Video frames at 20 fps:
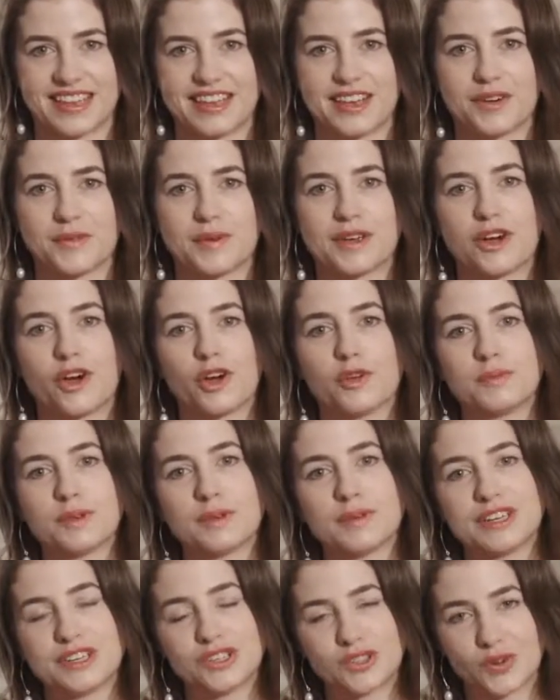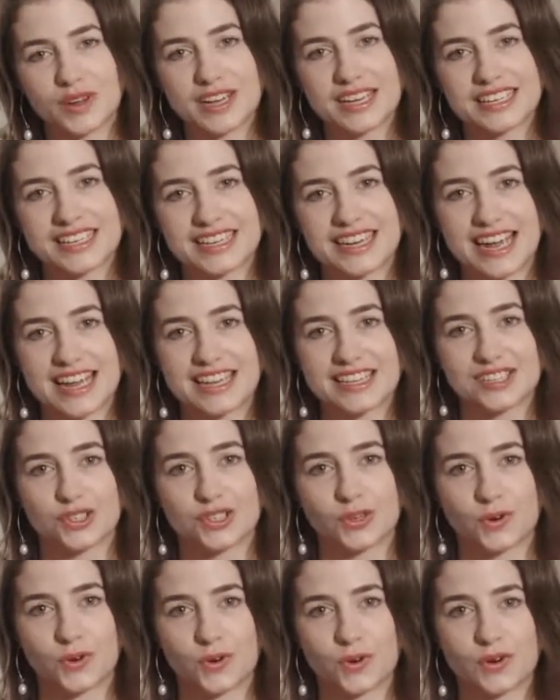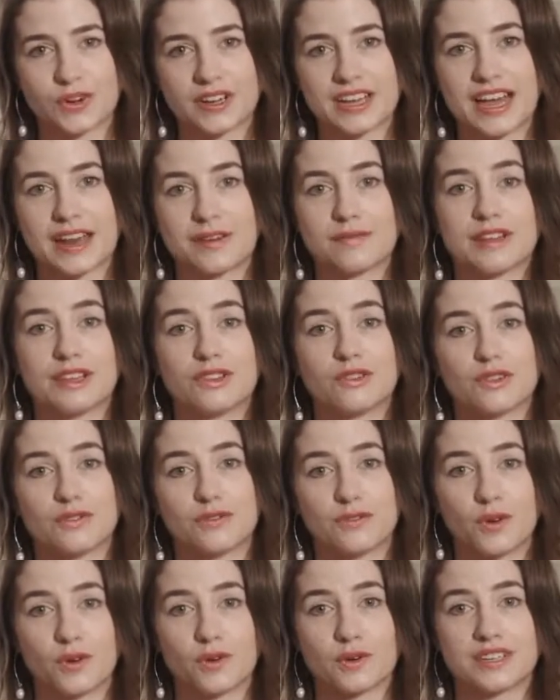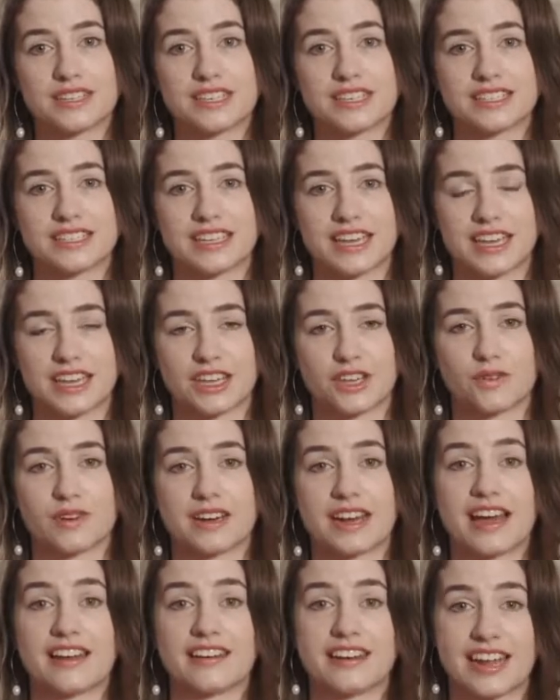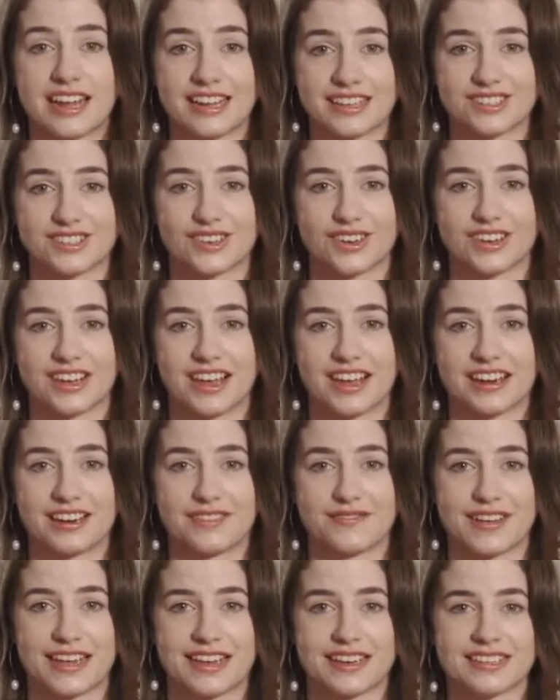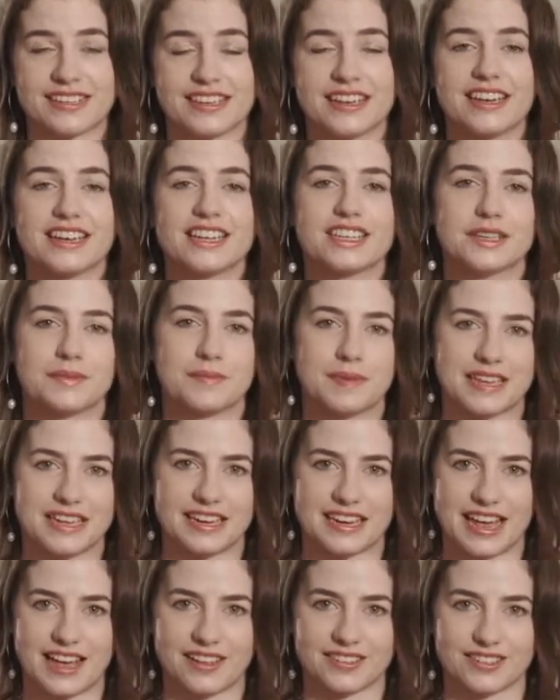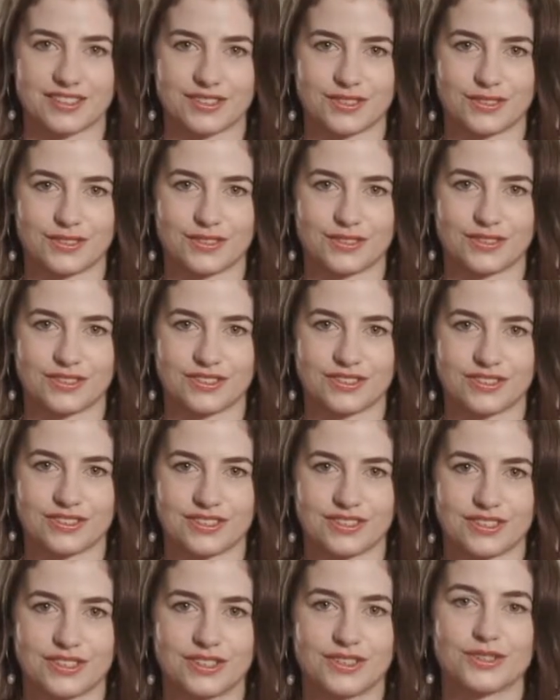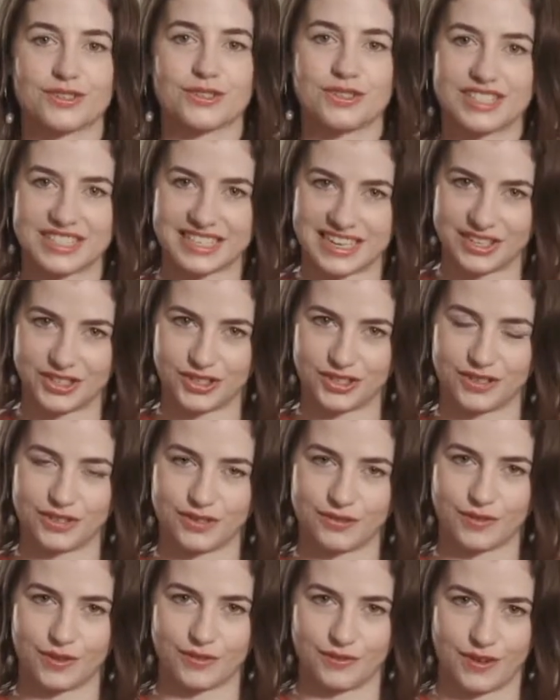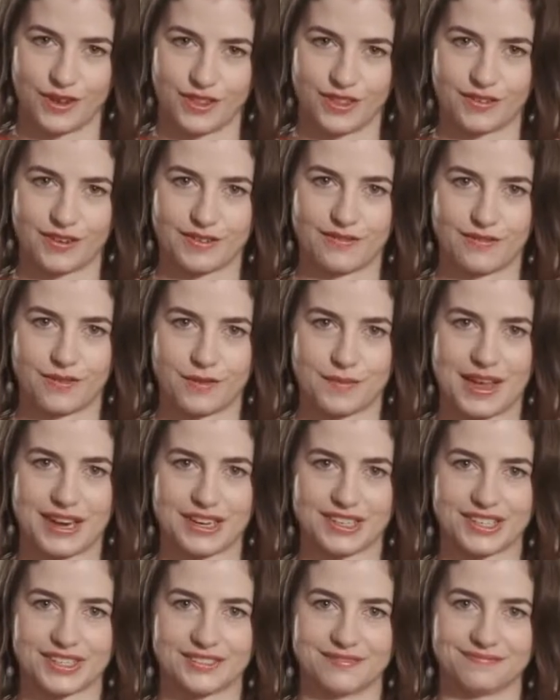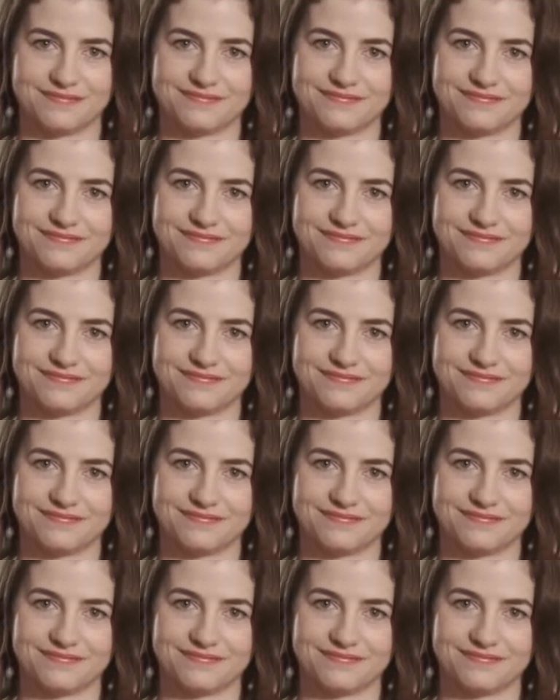We hope you enjoyed today's talk, and we look forward to seeing you at our next online event to be announced soon. Do stay tuned for further information.